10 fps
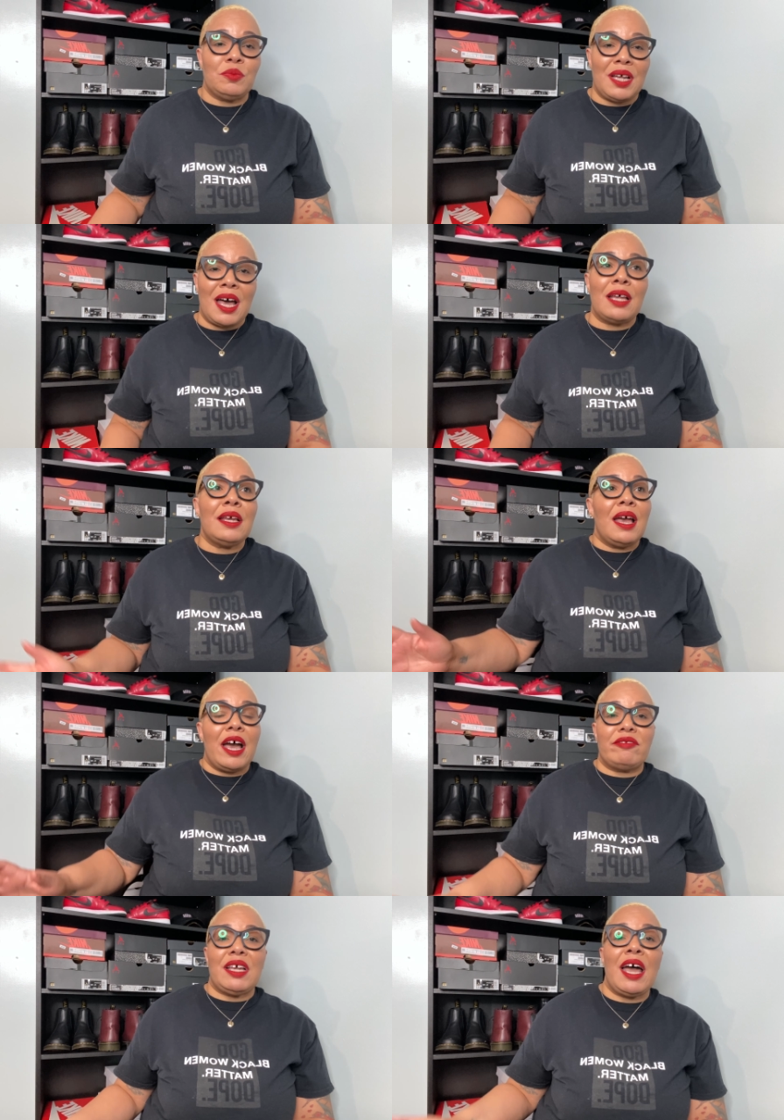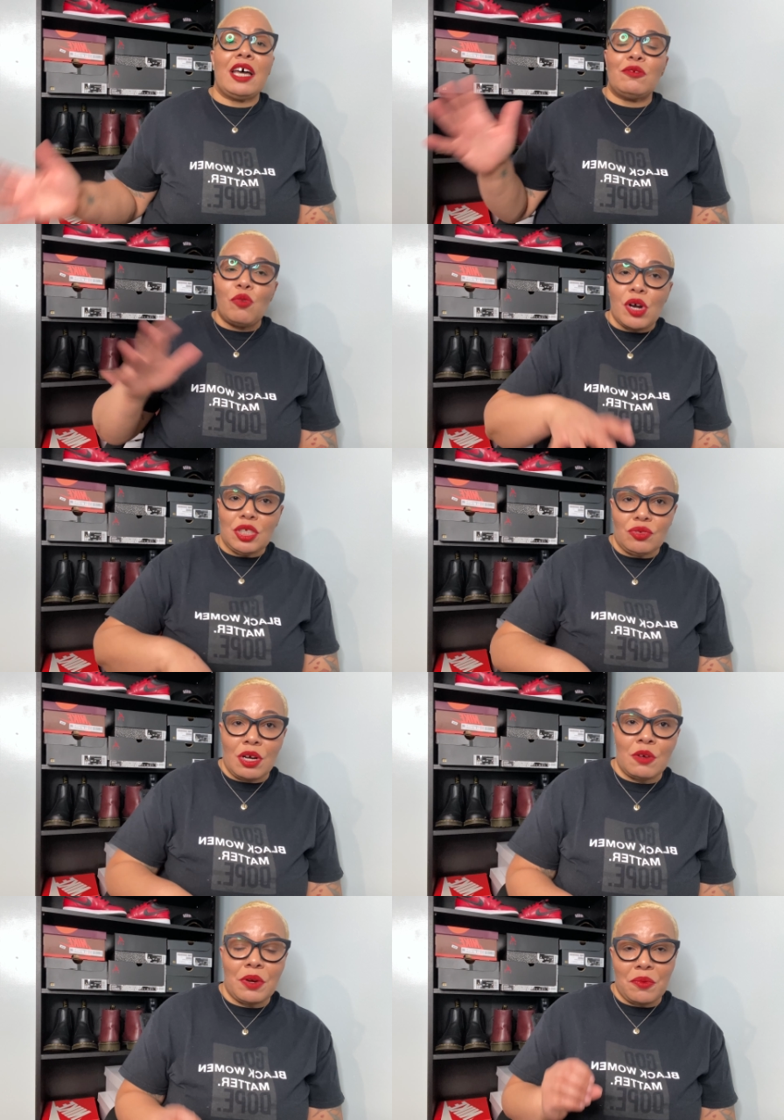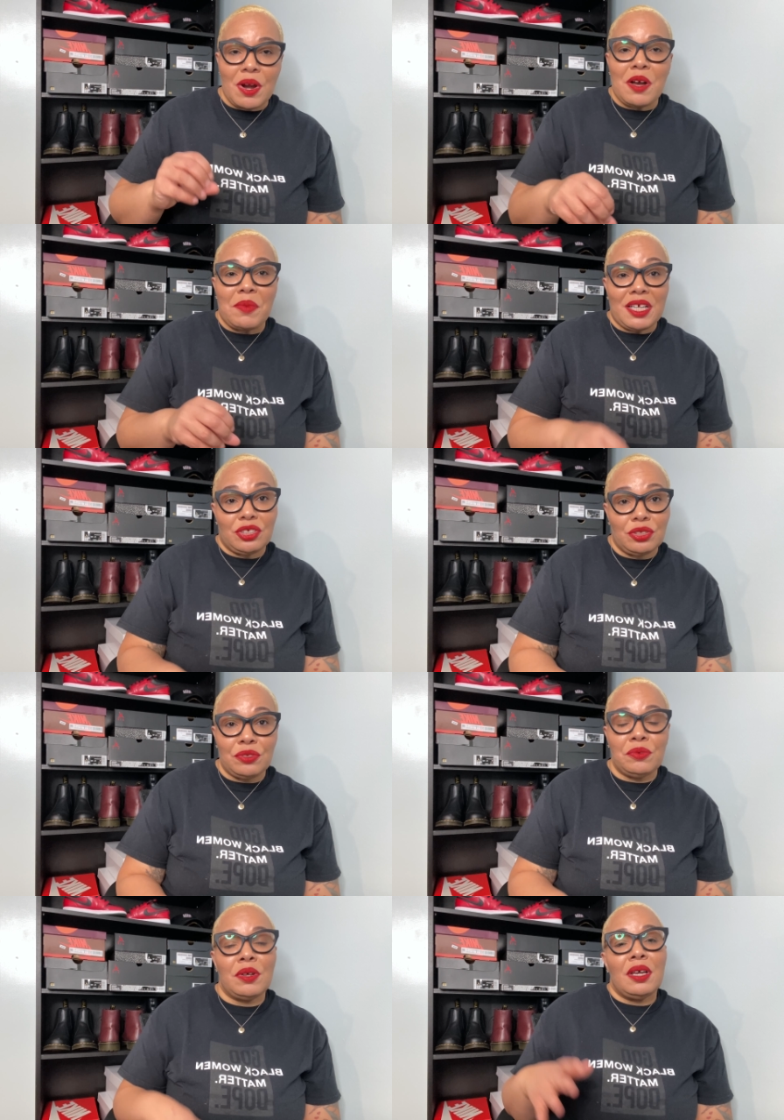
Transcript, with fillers: not have to add a wardrobe around my shoe